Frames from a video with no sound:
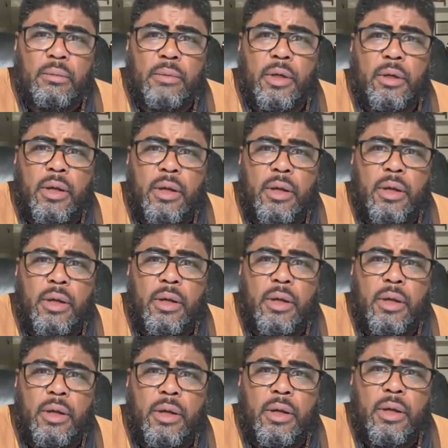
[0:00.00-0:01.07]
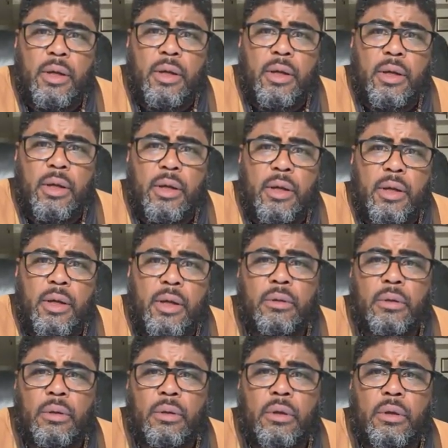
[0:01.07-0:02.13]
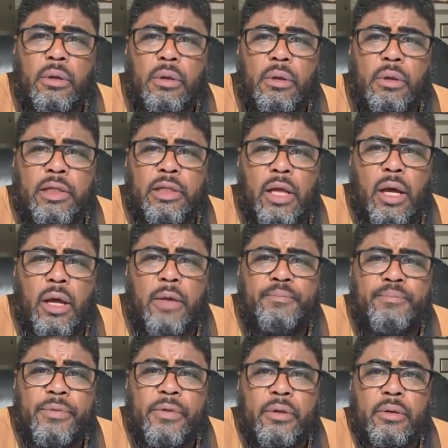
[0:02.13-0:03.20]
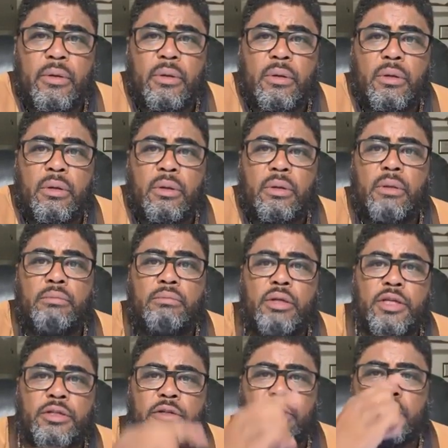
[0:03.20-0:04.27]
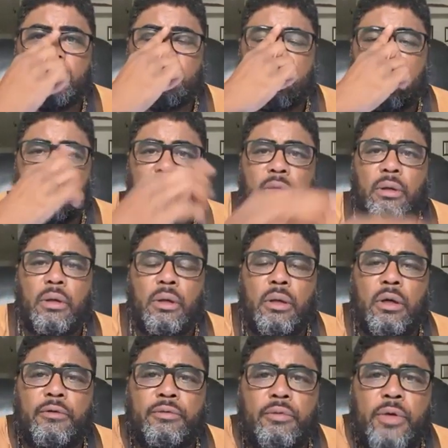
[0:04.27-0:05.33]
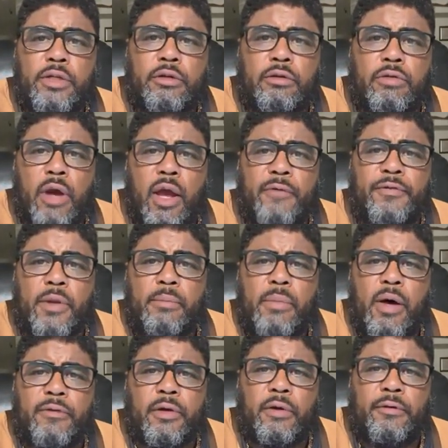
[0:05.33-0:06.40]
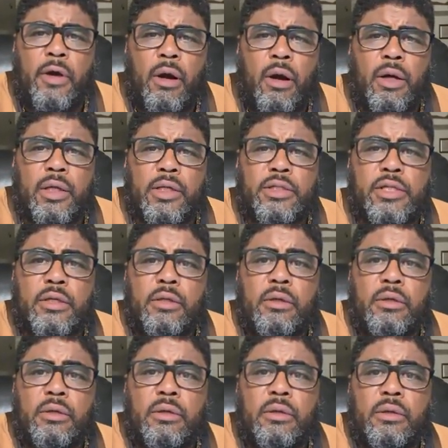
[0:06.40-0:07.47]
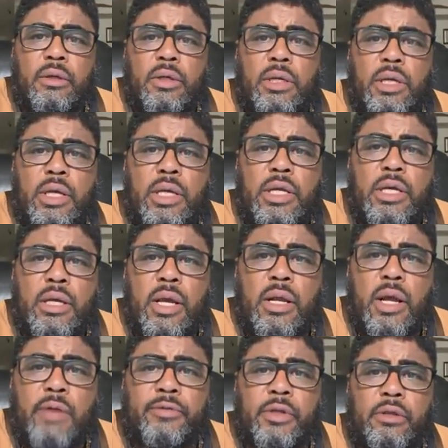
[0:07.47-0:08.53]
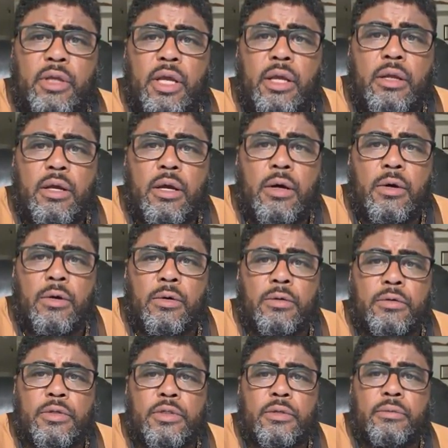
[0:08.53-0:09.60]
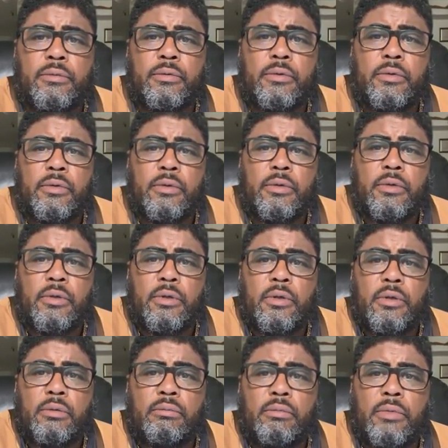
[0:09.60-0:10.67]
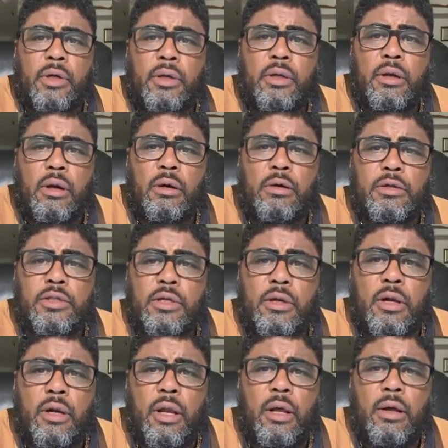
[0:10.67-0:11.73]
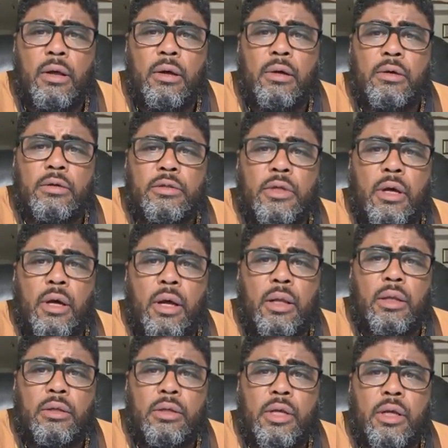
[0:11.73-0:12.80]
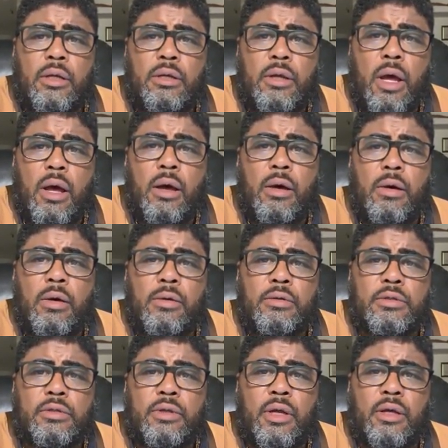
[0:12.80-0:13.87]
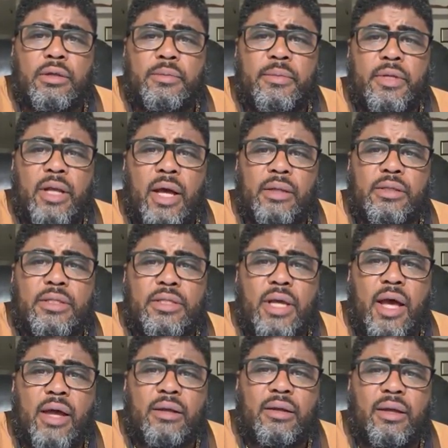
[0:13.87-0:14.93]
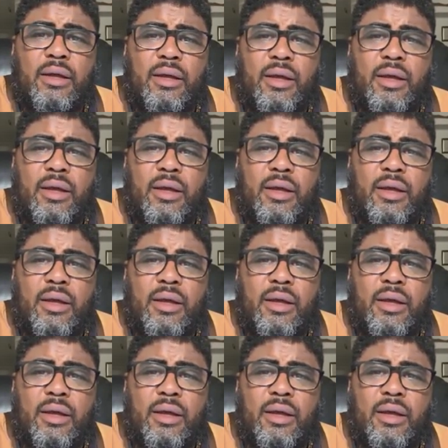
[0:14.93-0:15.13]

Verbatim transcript: but hearing the daughter of Babylon, the mistress of witchcraft, the mother of harlots, any and everything goes. Money, hoes, and clothes, all a nigga knows. Tell them not to desire.